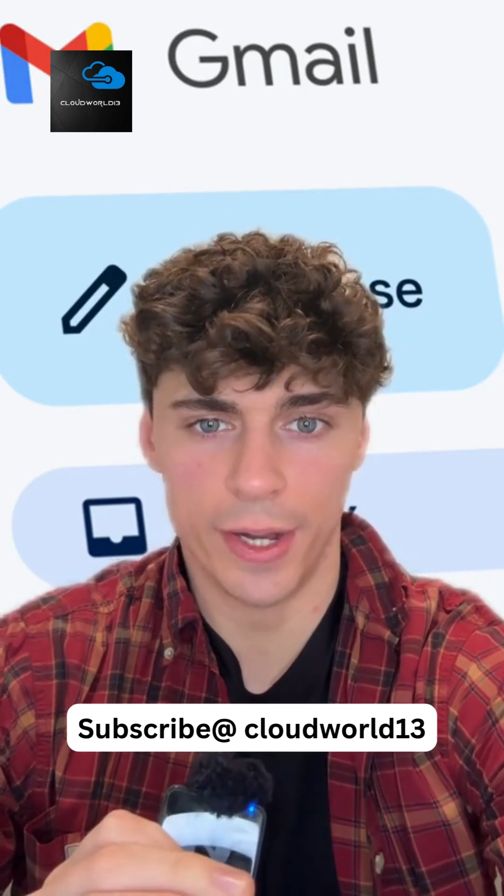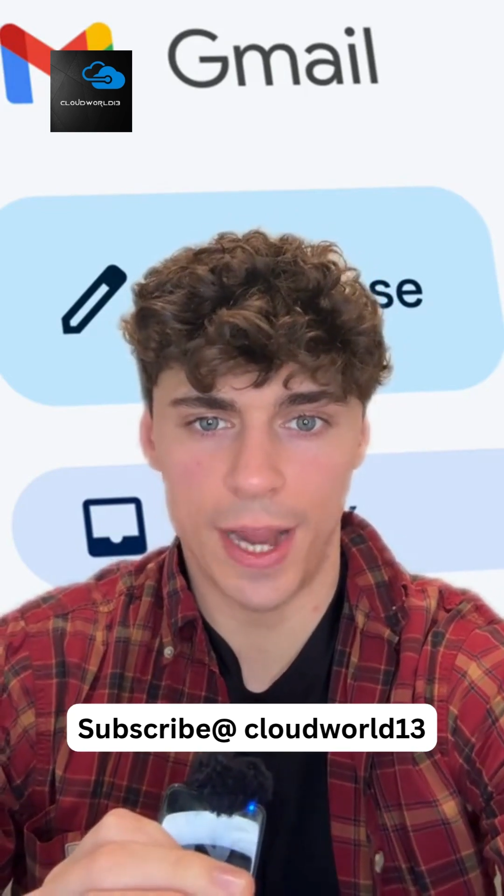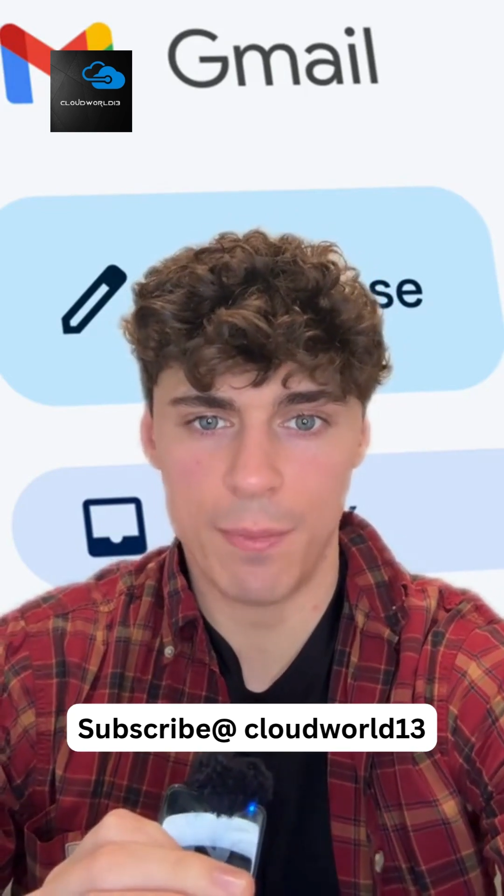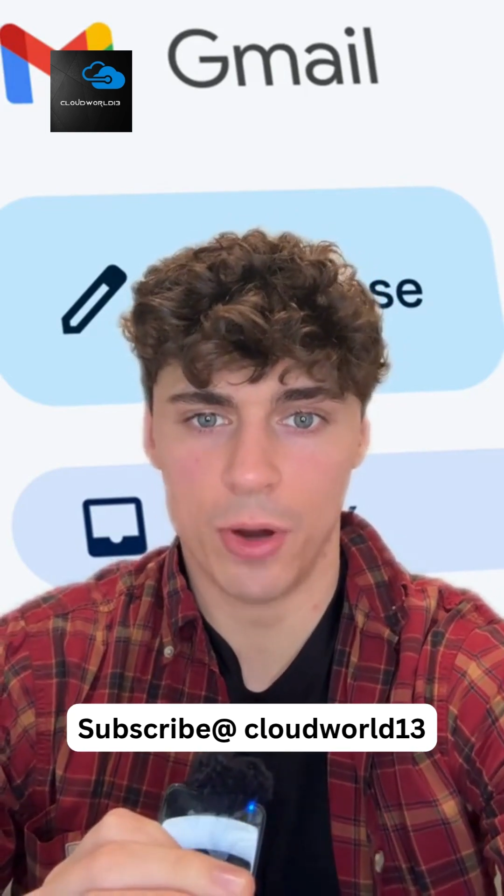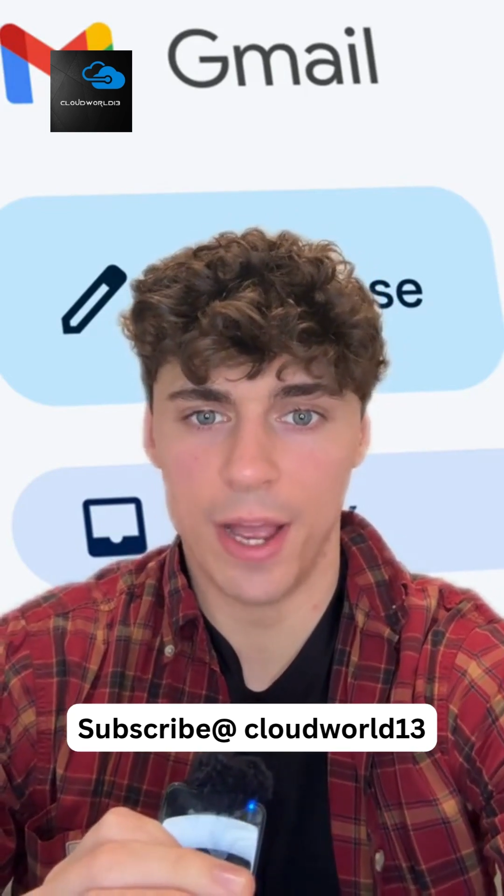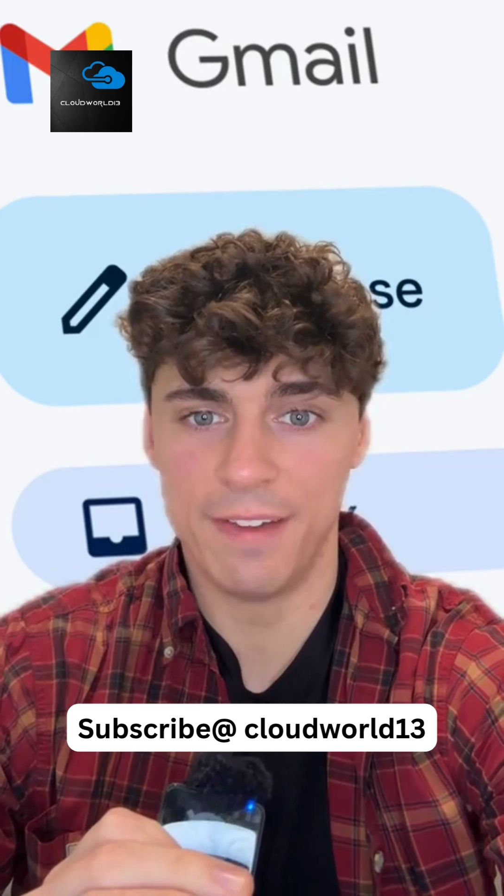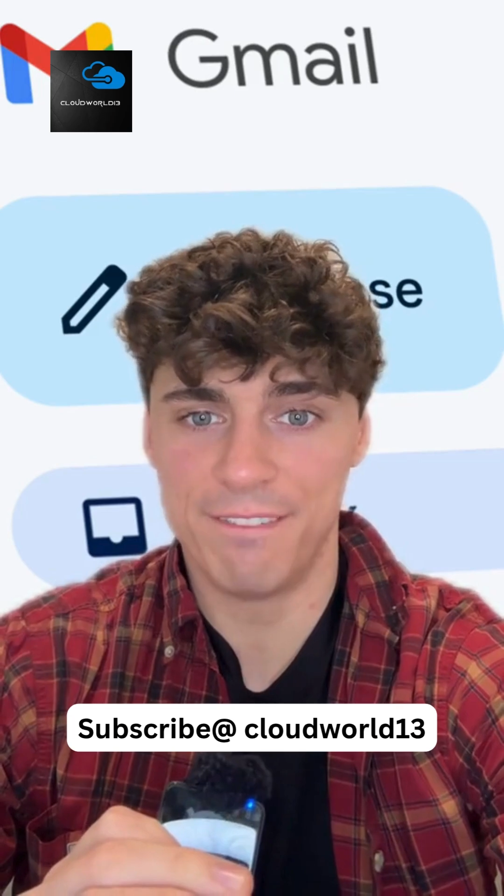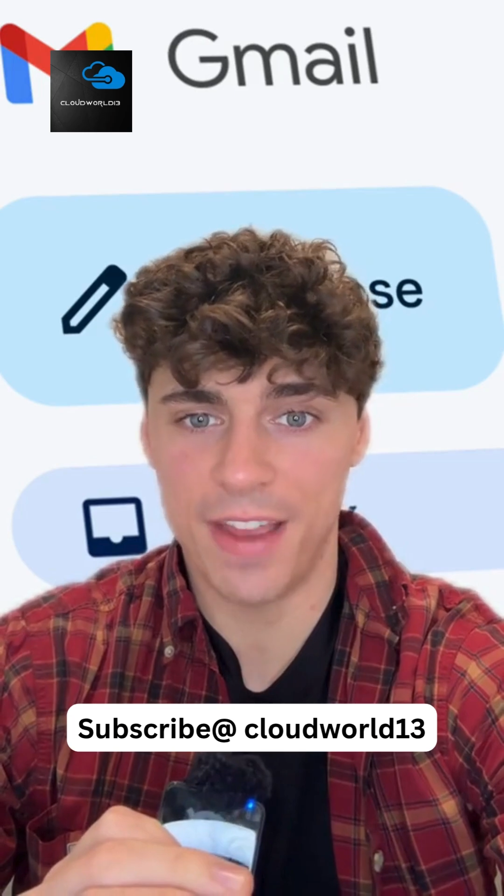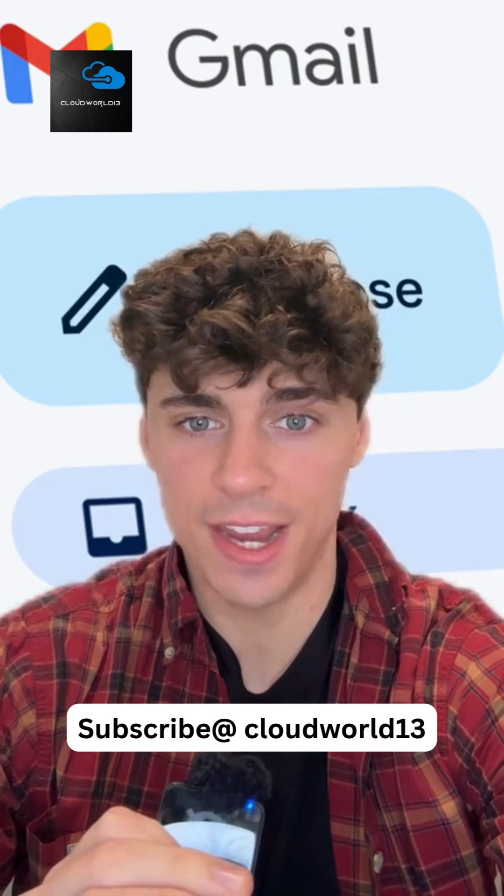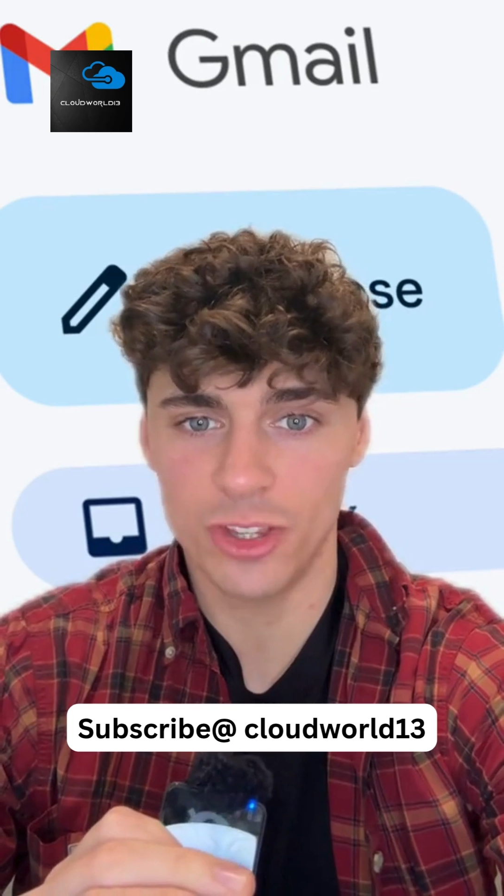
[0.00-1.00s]
and enable
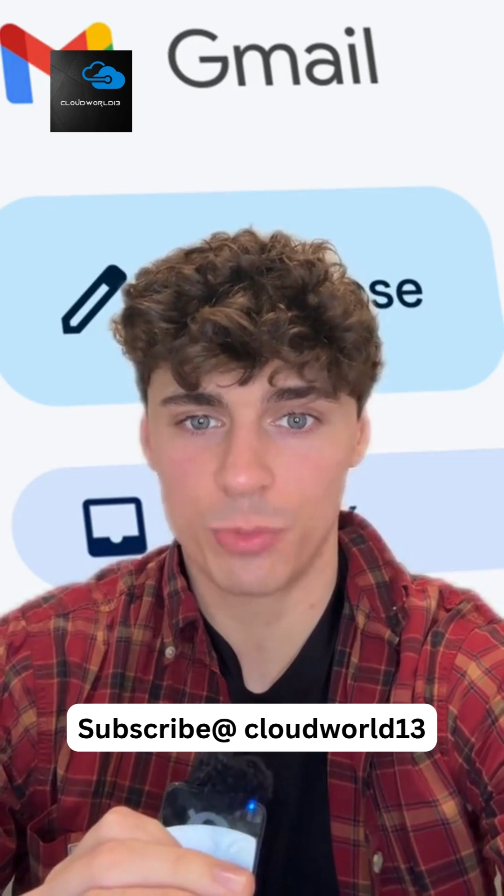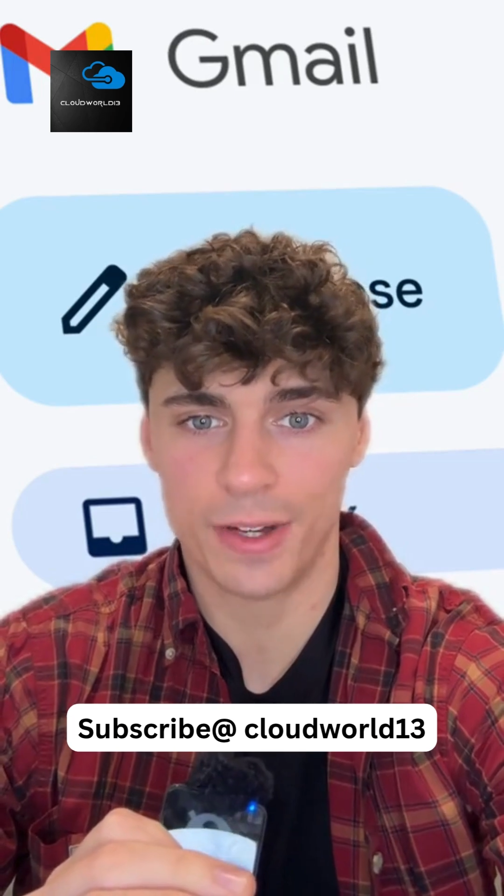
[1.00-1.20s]
advanced